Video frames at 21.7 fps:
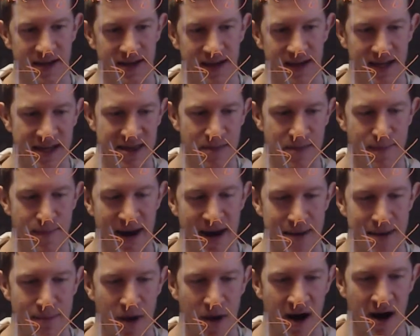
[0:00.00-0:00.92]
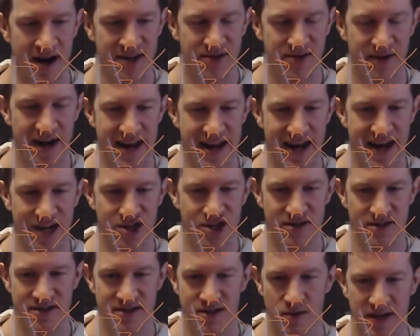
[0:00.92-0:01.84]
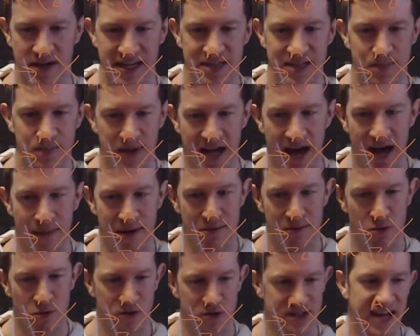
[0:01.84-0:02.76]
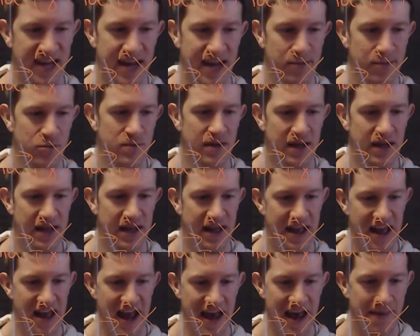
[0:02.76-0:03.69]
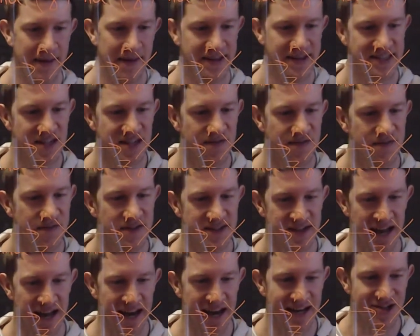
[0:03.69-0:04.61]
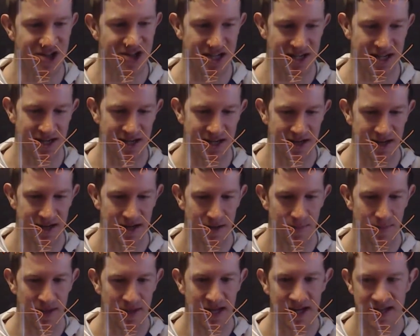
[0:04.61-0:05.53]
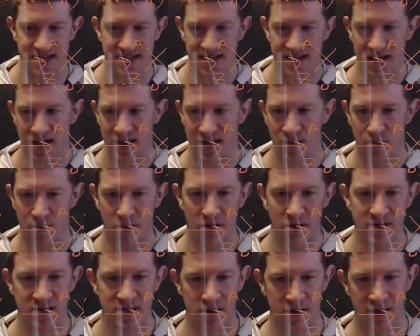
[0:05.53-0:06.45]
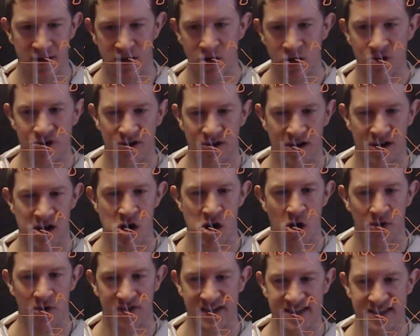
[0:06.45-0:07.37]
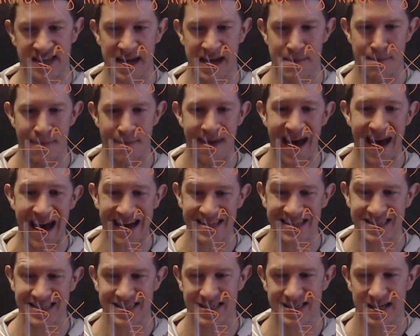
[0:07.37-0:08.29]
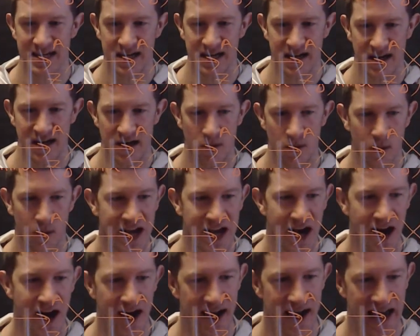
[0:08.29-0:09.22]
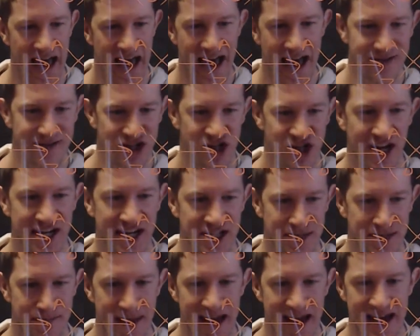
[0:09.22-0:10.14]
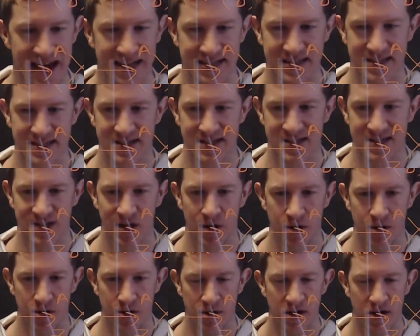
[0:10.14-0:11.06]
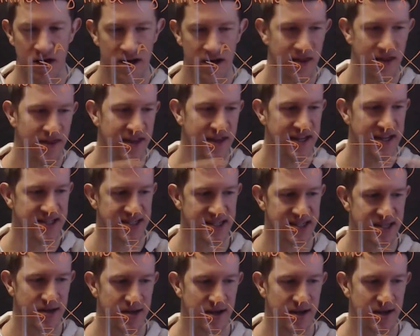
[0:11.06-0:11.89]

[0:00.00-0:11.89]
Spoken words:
in the beta minus radiation, so it is becoming more stable. And there's a difference in energy because the proton and the neutron are not the same mass. We can't have a change in mass, so this